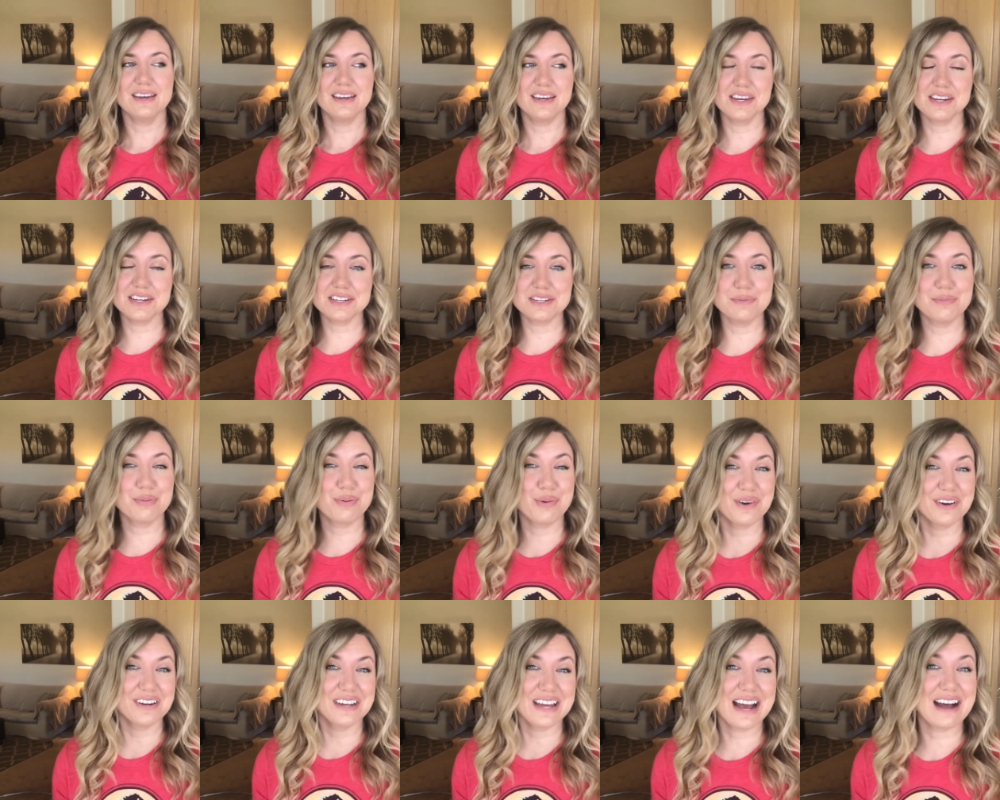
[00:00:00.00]
it is
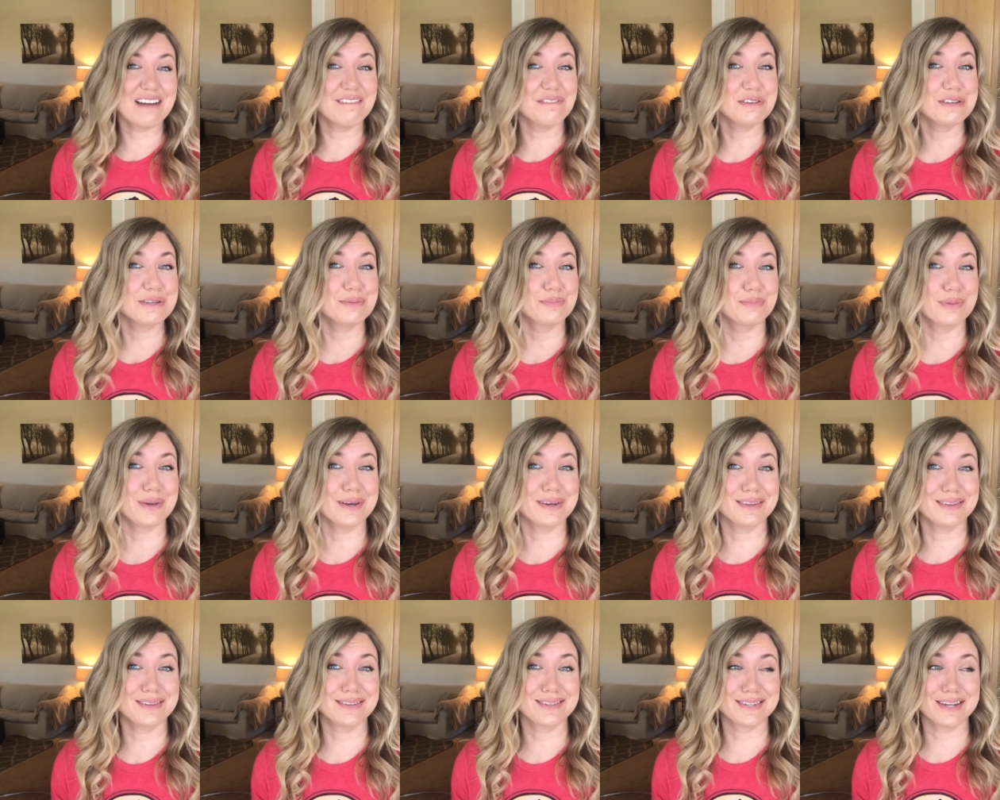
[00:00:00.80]
important to have this
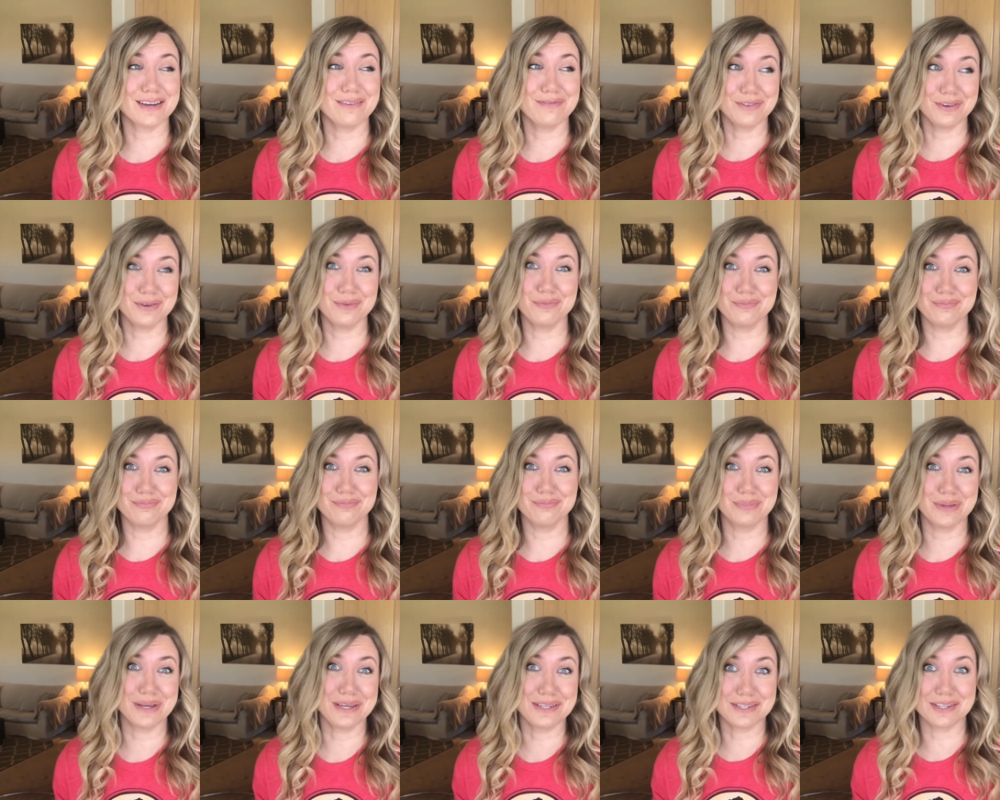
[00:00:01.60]
stuff in
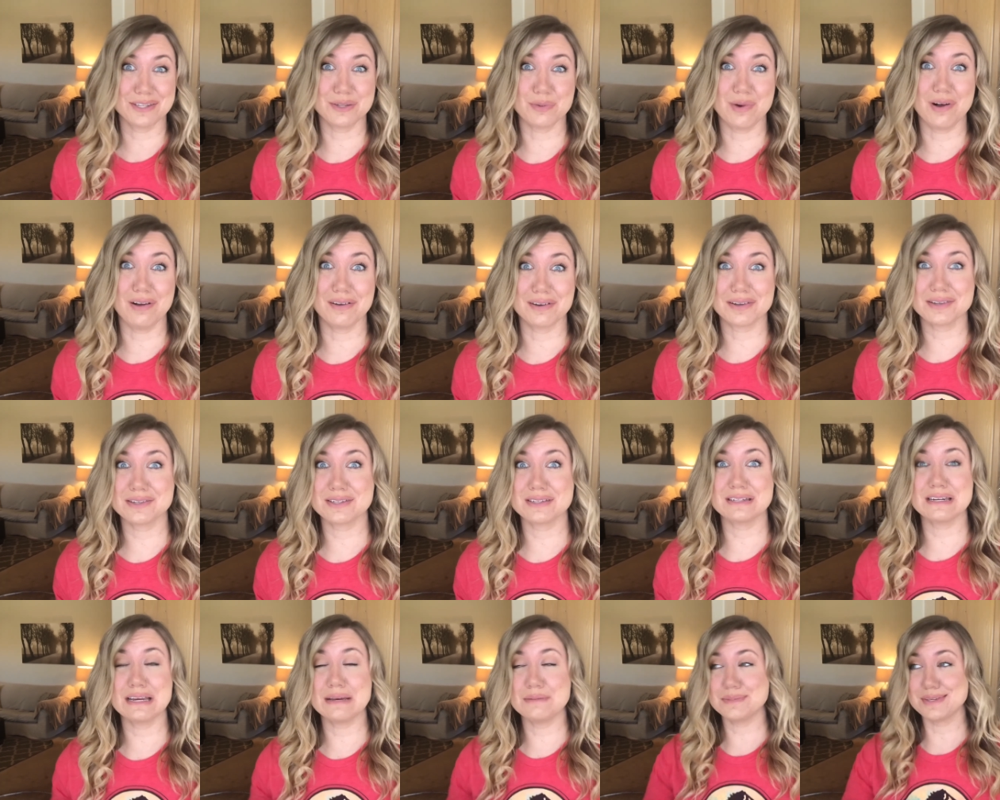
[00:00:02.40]
place as well, because
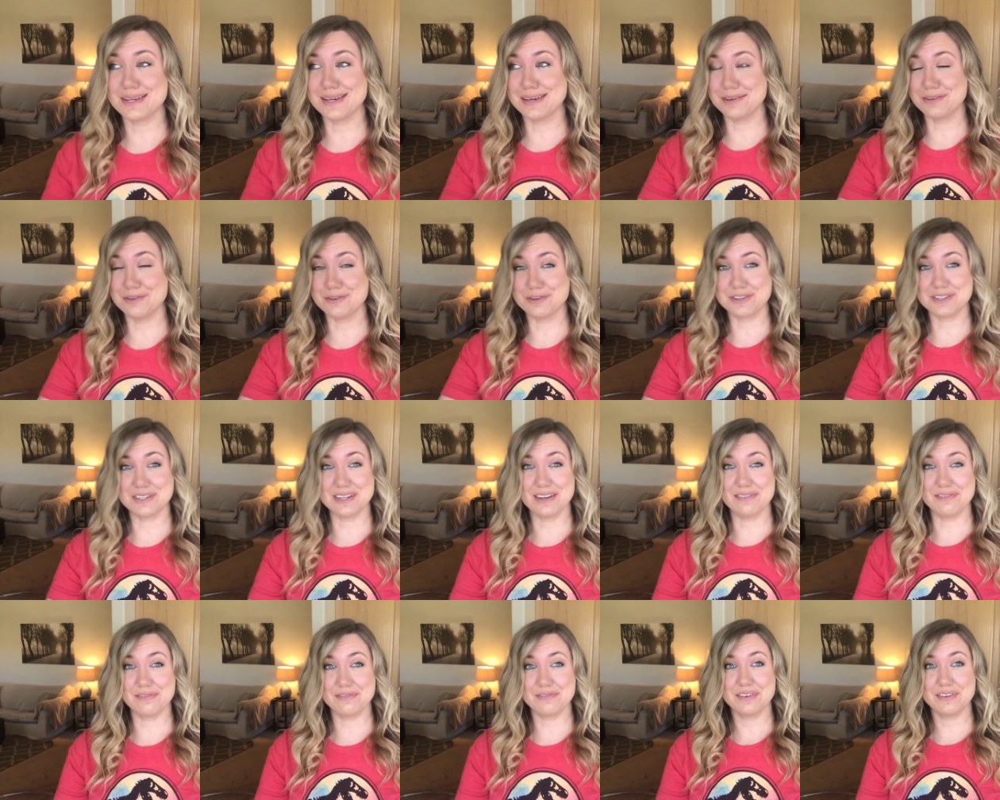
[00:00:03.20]
sometimes the other stuff,